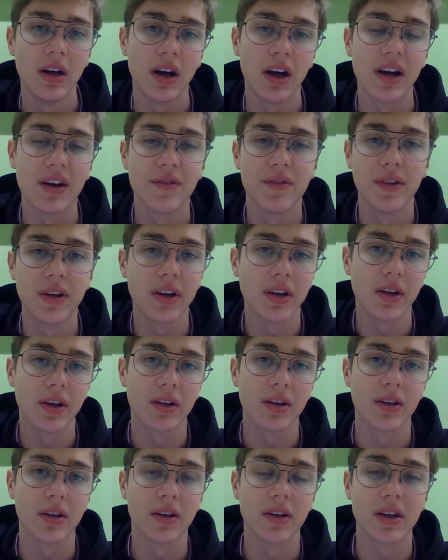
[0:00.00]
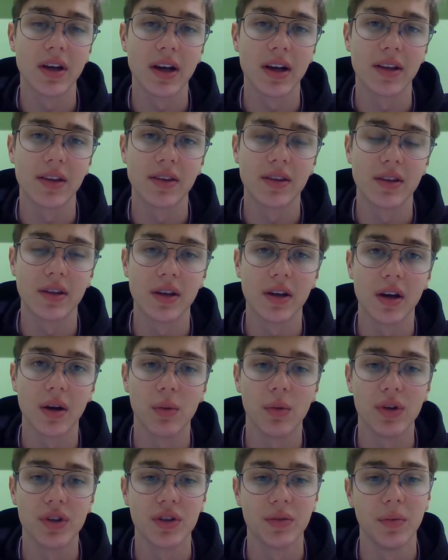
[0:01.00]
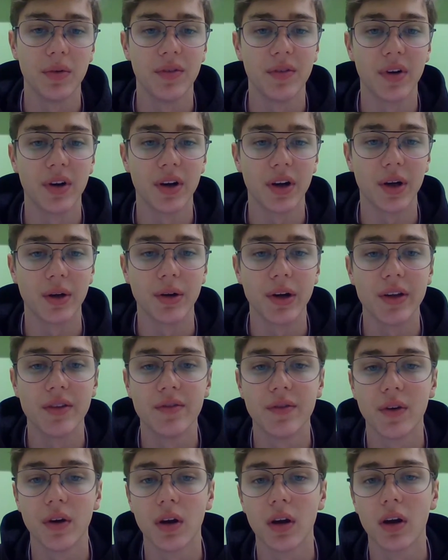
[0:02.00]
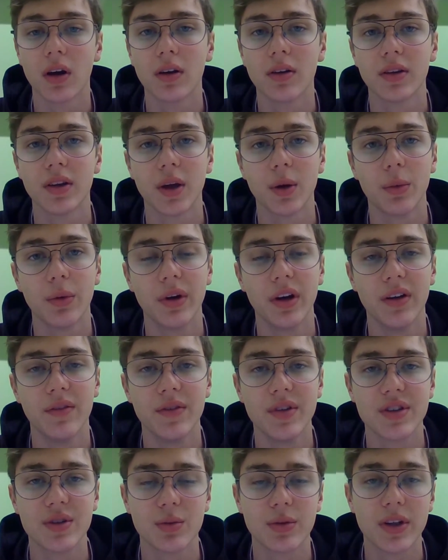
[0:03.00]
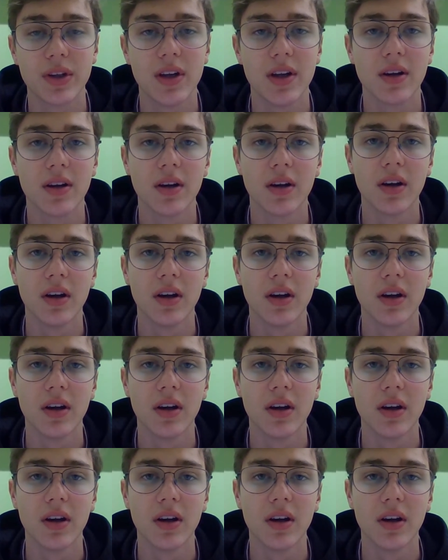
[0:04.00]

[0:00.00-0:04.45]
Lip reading: I think that we should be very grateful that we live in Sweden,